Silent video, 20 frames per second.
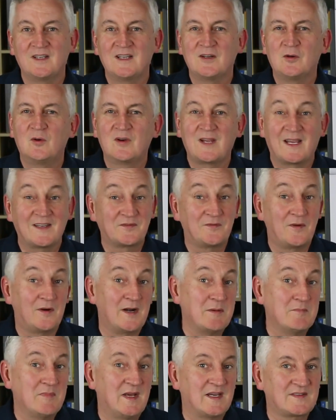It all gets very
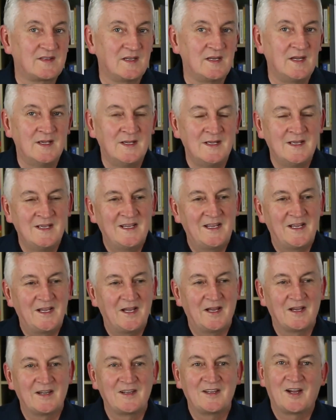messy.
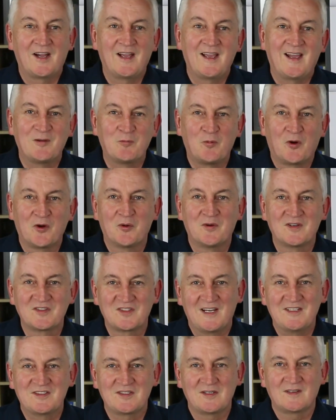And I had one
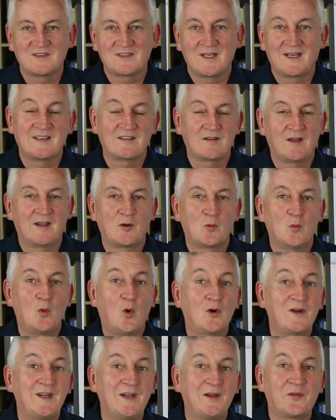organization that said it's like
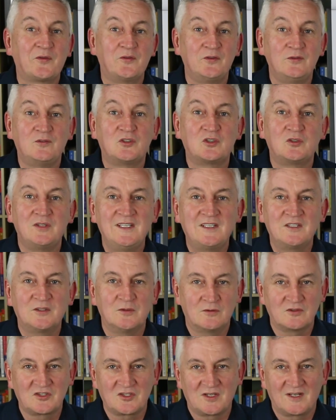walking through
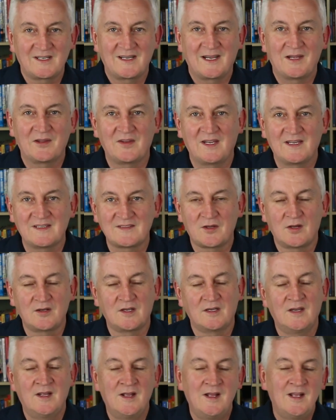treacle trying to get things done.
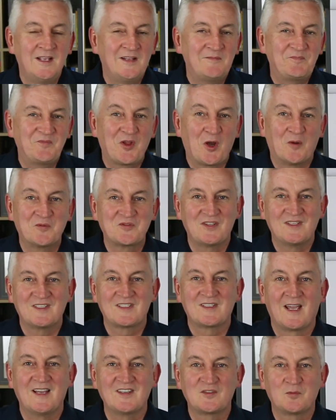And obviously in
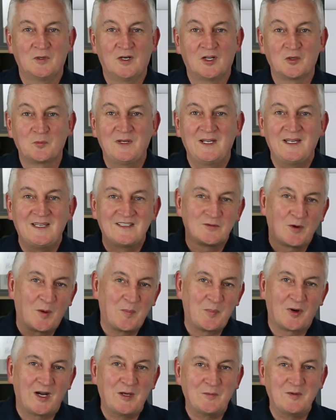today's world, we need to
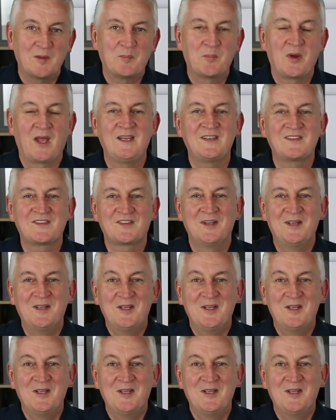operate with pace.